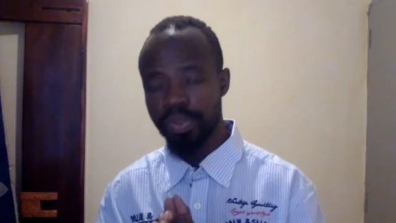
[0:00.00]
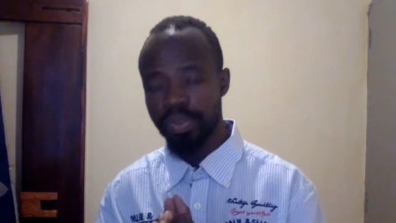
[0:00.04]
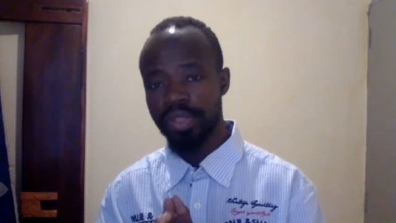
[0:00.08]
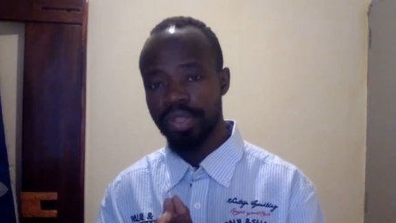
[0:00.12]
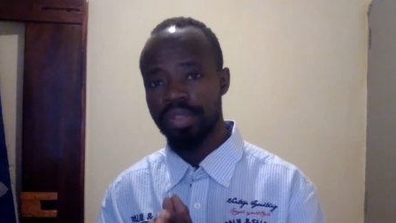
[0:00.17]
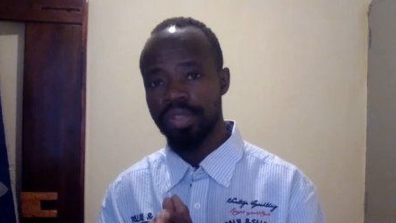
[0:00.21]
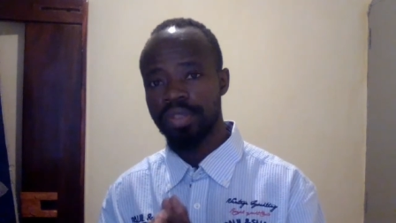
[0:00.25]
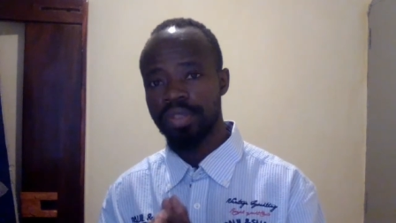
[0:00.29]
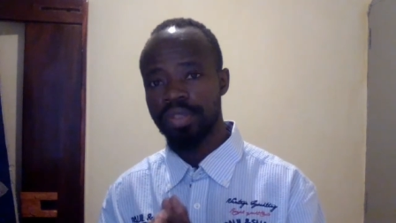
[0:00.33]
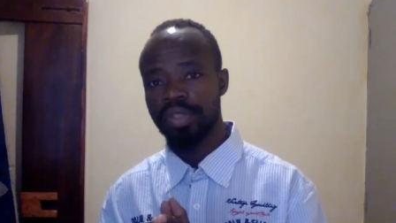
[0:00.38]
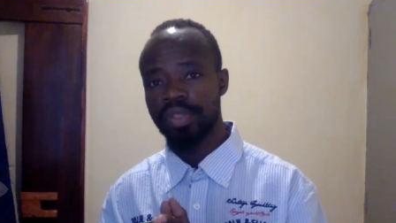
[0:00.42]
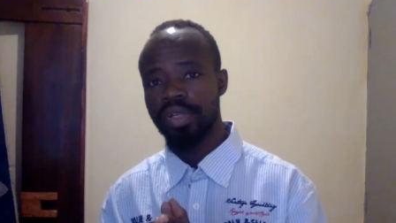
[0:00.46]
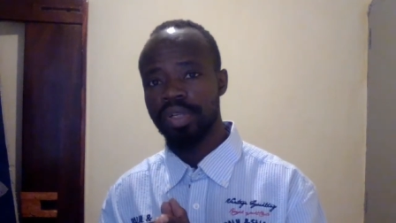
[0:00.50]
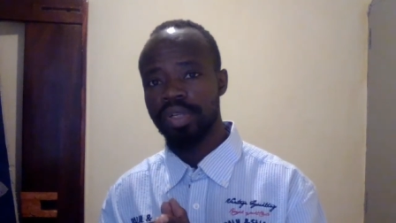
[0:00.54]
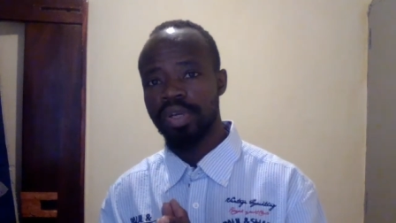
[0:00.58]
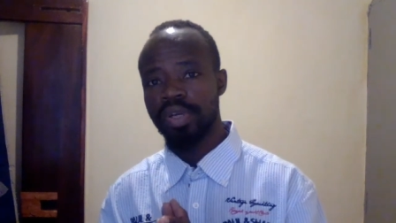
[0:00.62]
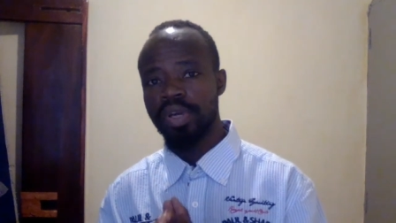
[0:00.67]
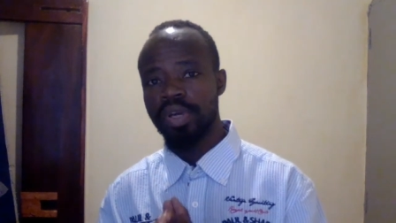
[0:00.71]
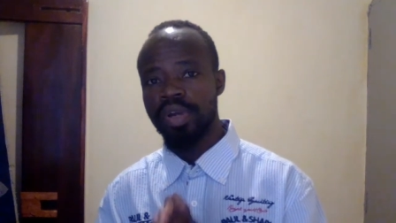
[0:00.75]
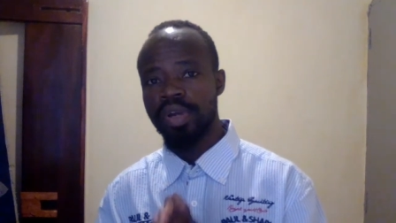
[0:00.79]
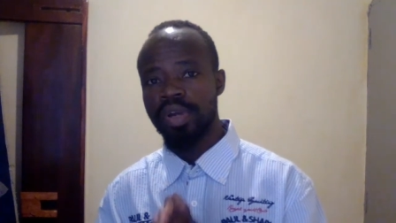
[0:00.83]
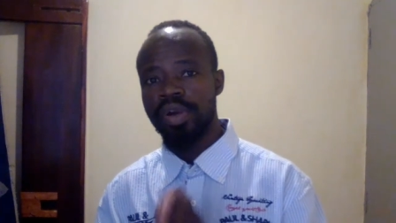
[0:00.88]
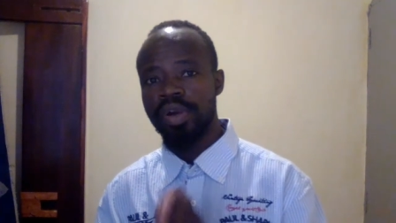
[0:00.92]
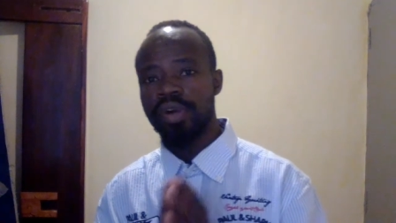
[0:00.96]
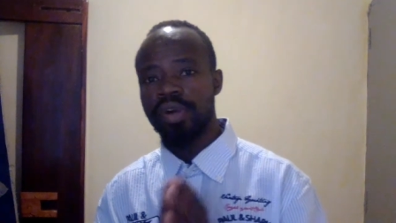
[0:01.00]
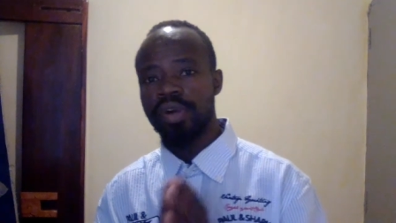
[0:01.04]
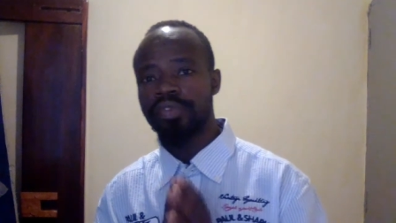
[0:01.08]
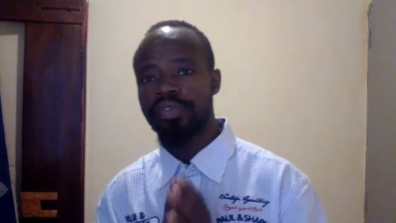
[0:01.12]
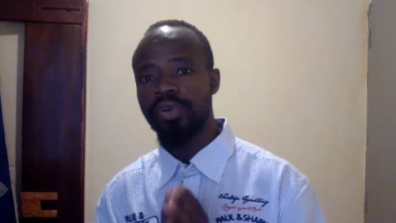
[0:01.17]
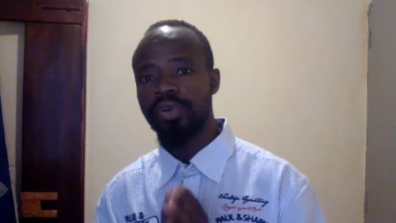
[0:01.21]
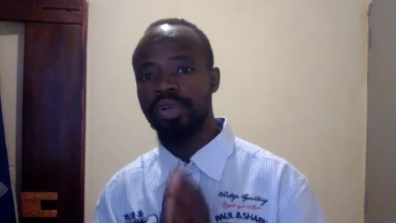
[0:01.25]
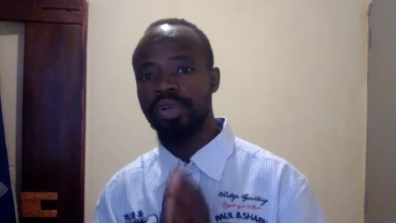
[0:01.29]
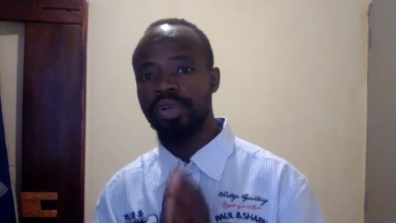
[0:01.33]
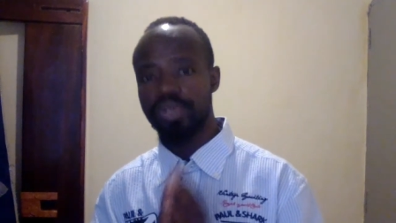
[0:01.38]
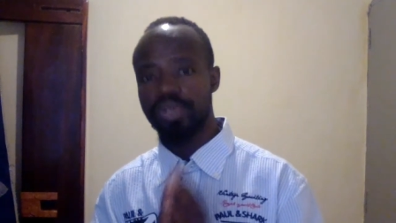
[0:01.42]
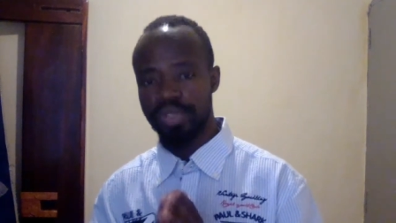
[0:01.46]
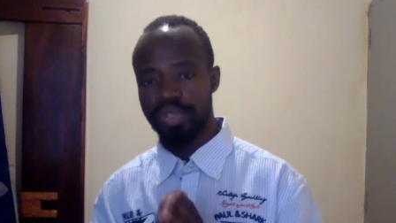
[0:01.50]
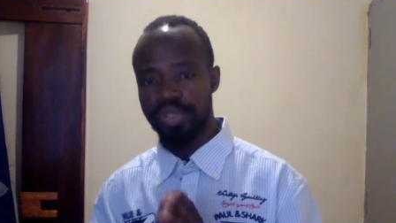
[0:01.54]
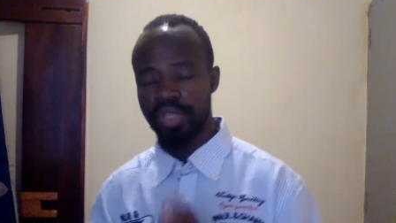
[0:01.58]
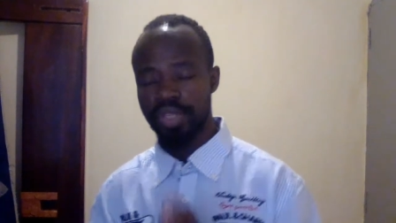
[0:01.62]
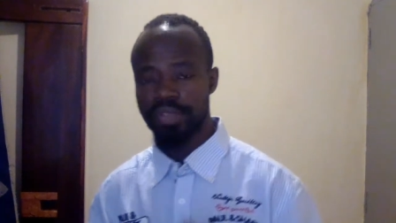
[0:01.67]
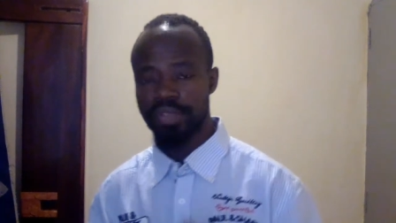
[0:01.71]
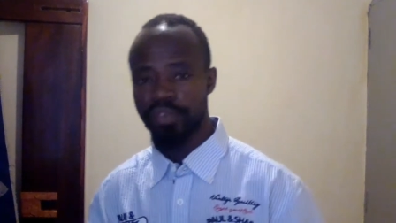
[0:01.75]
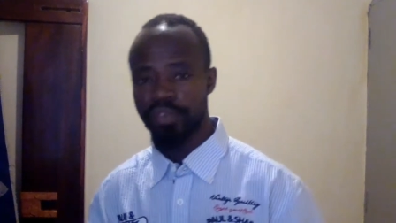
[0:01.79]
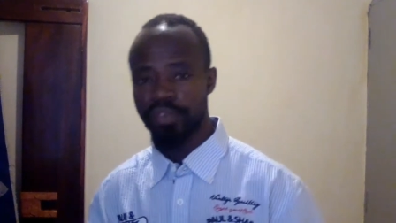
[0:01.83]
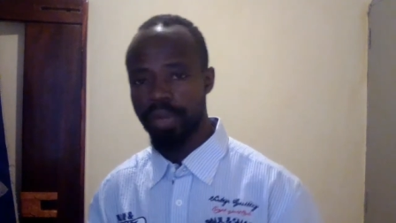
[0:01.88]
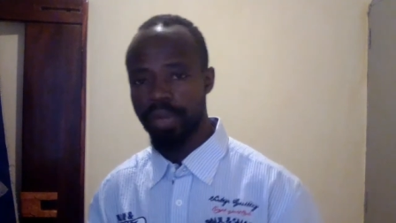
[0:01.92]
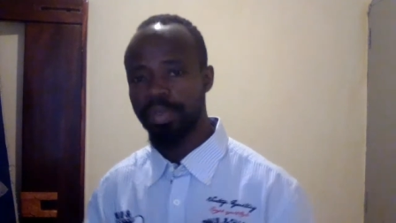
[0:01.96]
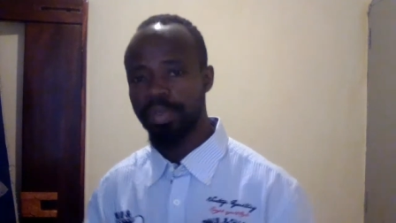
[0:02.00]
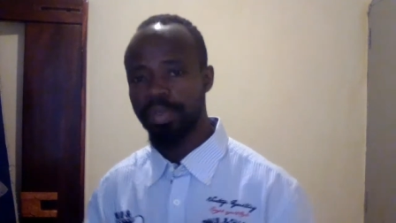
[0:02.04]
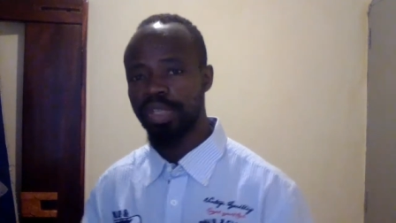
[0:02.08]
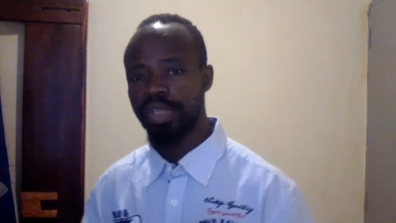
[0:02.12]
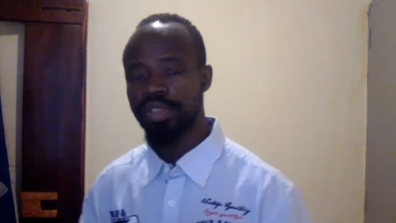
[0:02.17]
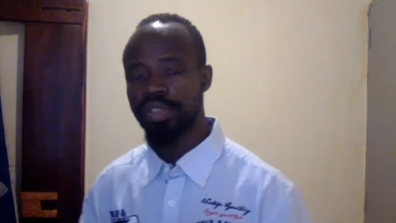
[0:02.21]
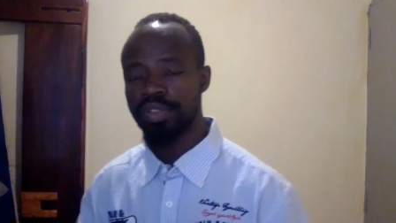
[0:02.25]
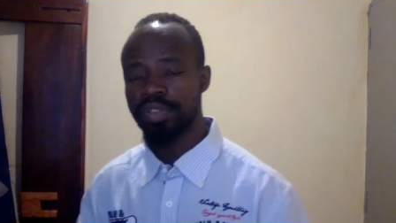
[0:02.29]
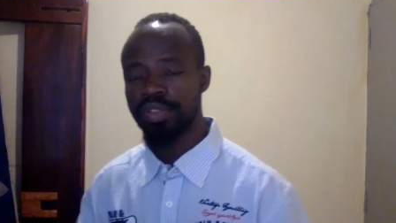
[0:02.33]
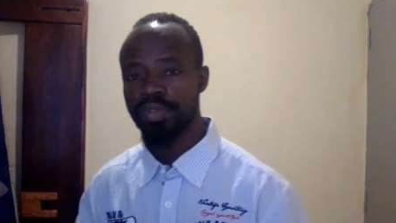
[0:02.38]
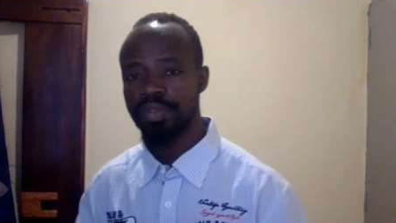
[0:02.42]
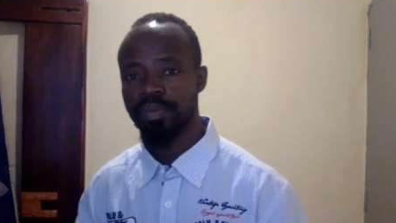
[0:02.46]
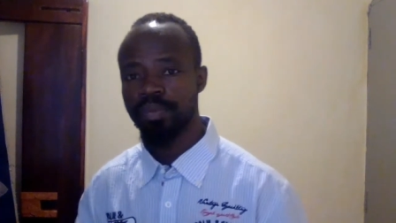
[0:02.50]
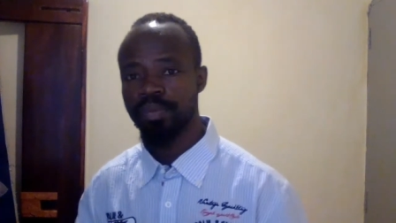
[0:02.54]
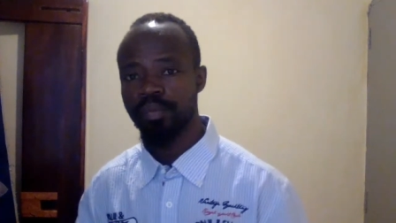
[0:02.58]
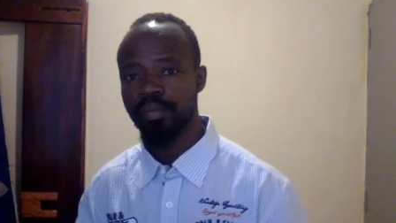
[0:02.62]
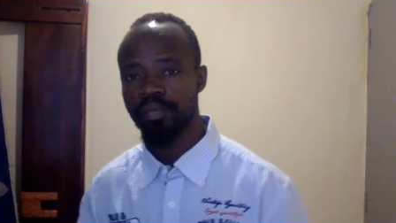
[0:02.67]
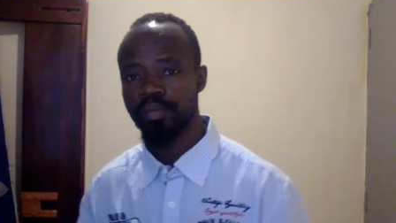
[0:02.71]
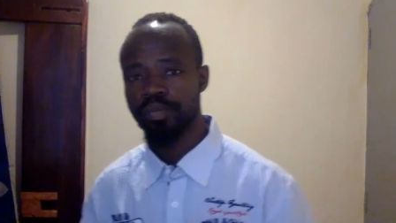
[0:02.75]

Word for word: will for Christians' families.